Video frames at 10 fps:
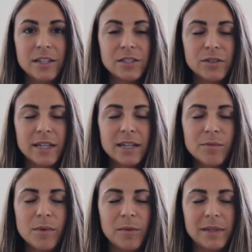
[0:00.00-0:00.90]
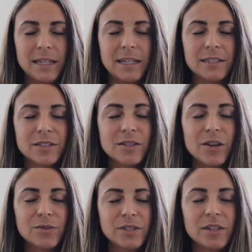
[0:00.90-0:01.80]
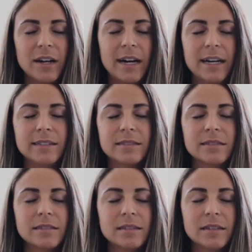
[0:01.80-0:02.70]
So take a moment here to close your eyes